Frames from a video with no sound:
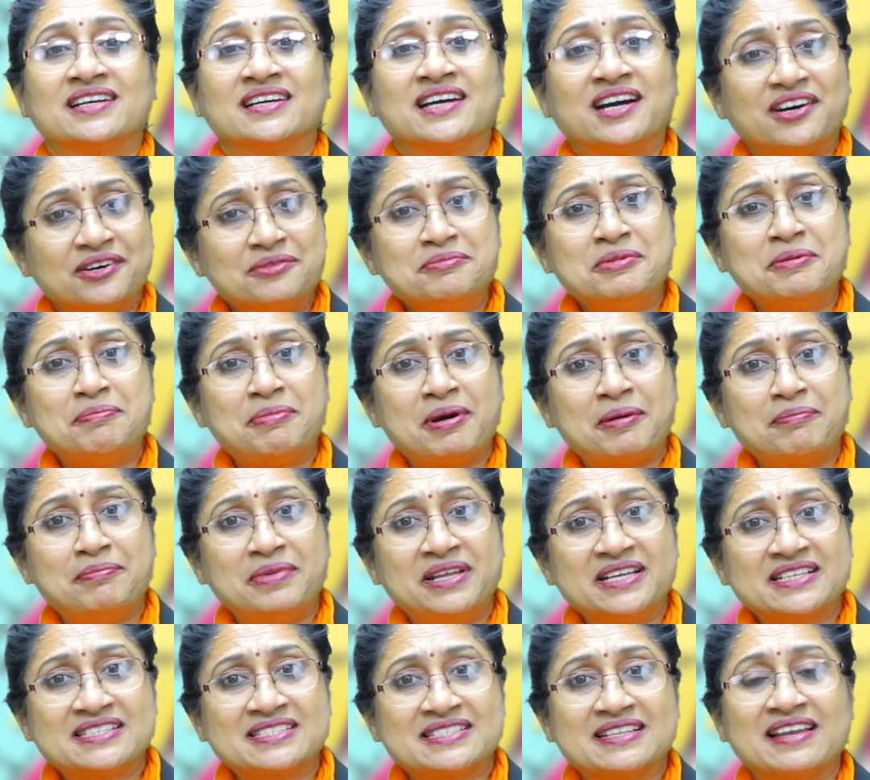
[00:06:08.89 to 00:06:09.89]
government
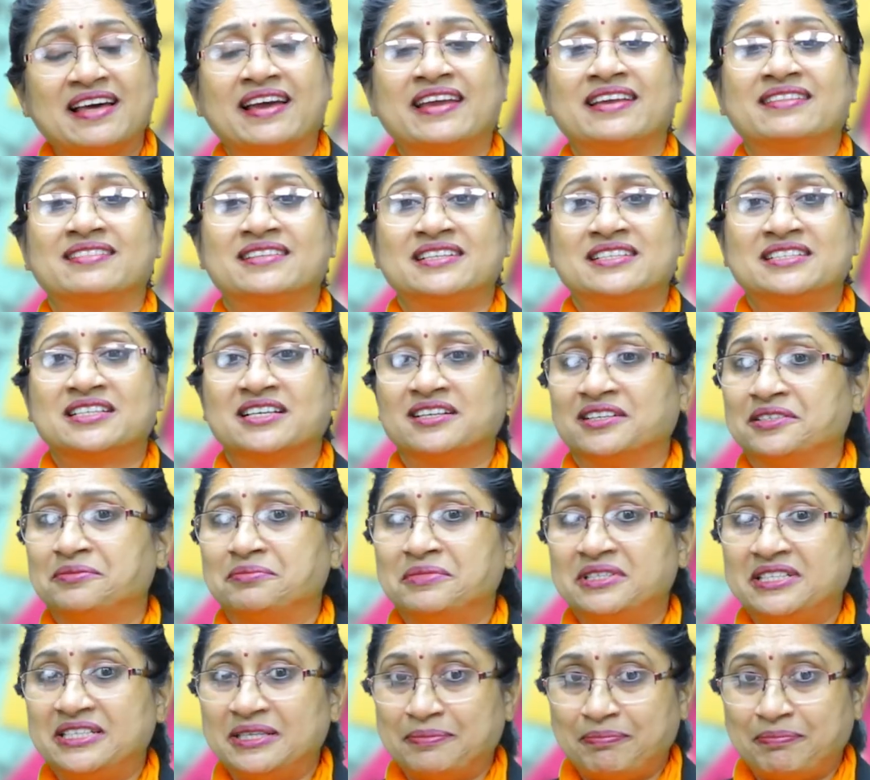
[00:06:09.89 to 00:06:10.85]
publics like the government